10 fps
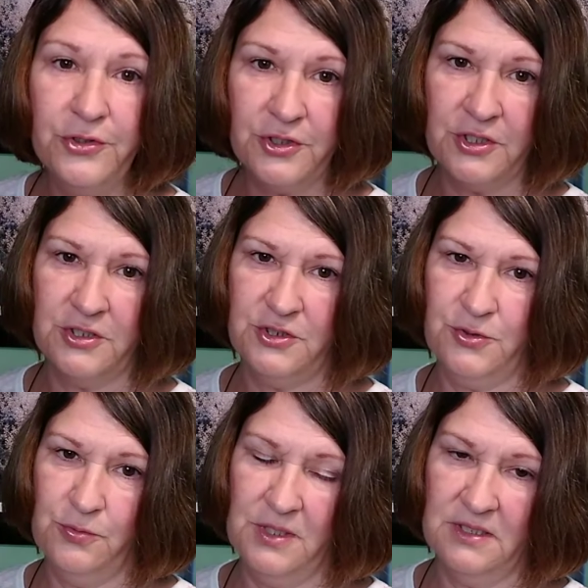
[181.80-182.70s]

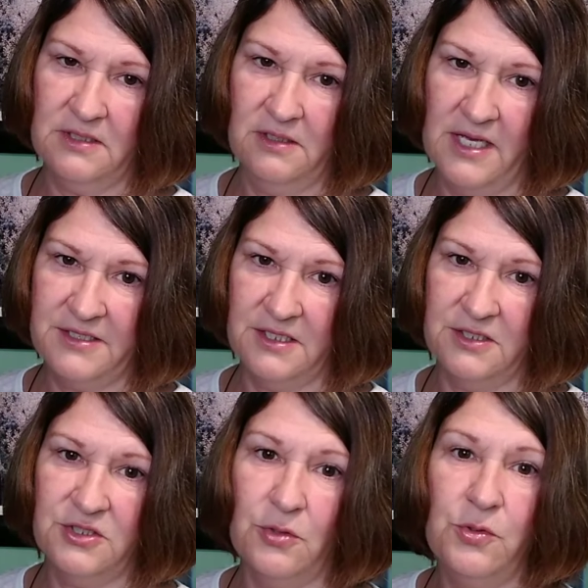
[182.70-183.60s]
students' lessons. So
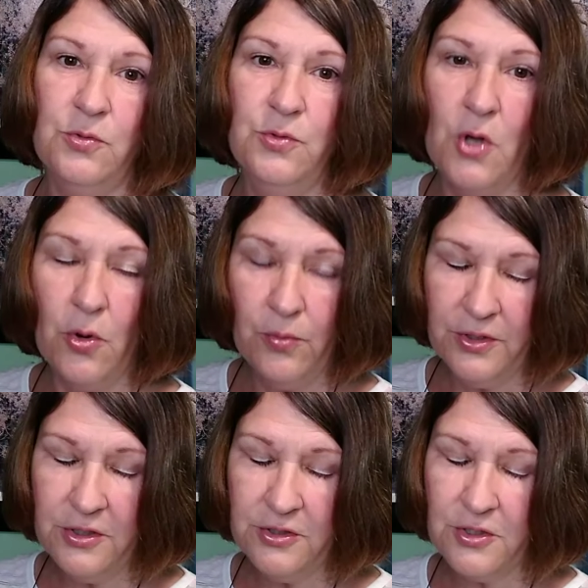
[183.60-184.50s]
you know where you're
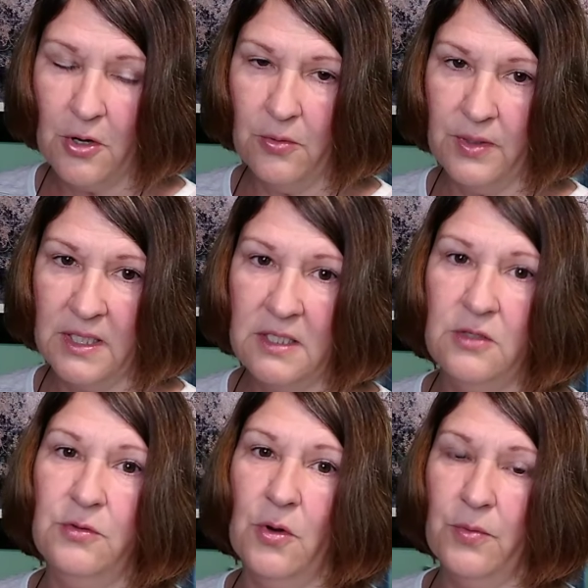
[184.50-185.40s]
going, you know
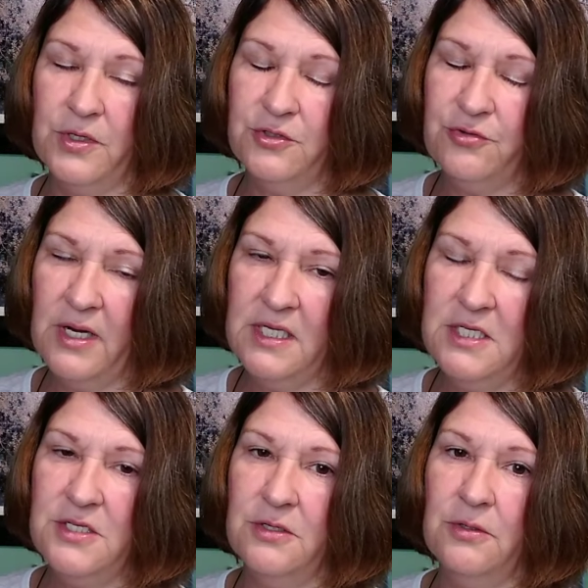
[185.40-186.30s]
what you're trying to do,
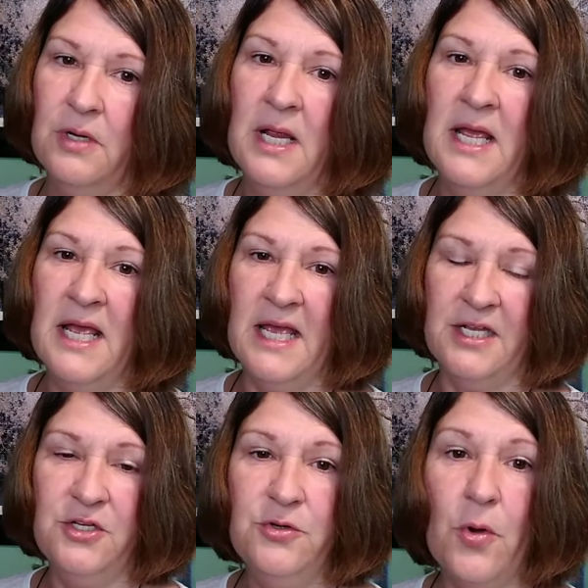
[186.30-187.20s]
and you know
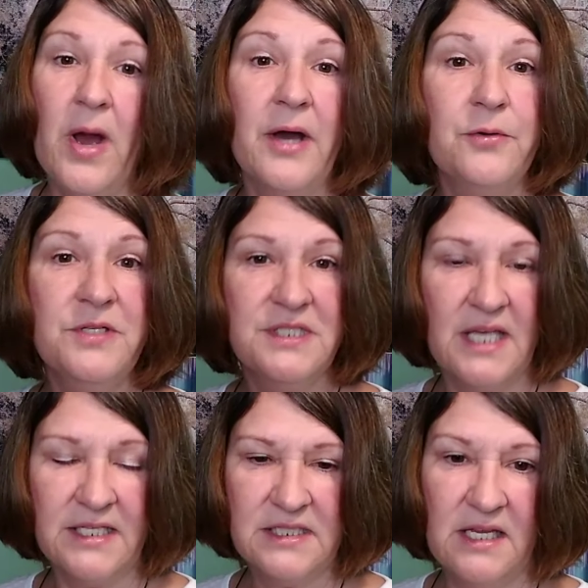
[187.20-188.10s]
how to assess
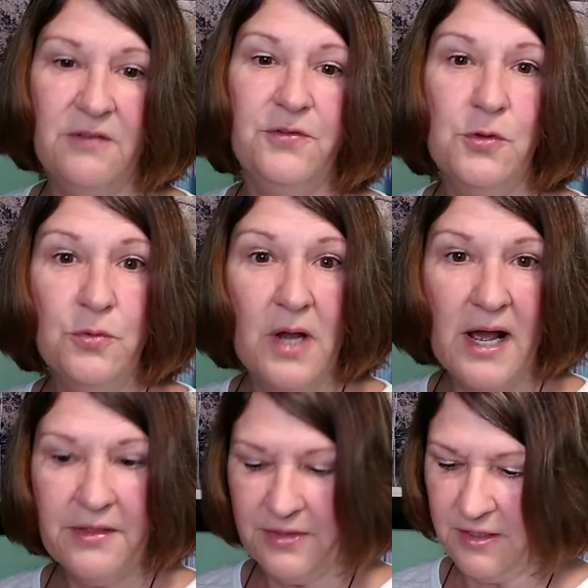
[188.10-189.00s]
if you got there
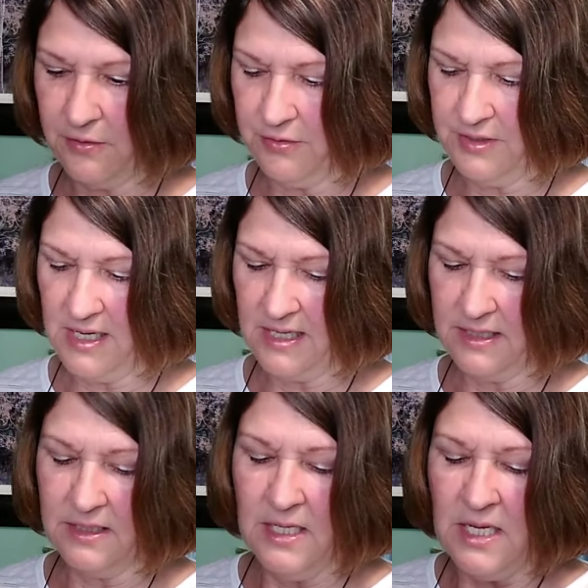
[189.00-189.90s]
or not.
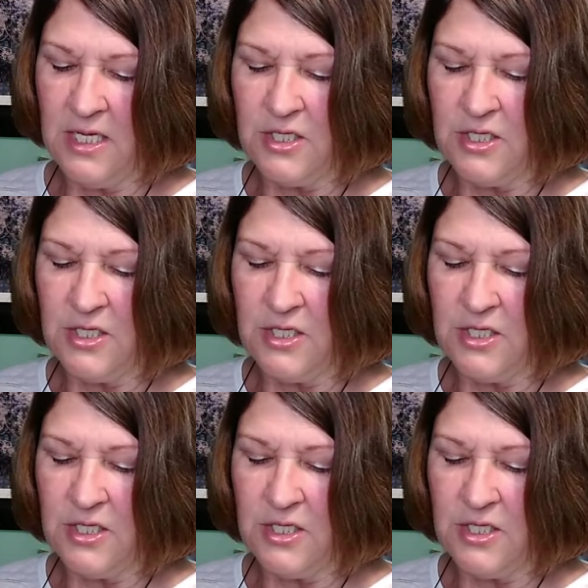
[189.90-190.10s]
So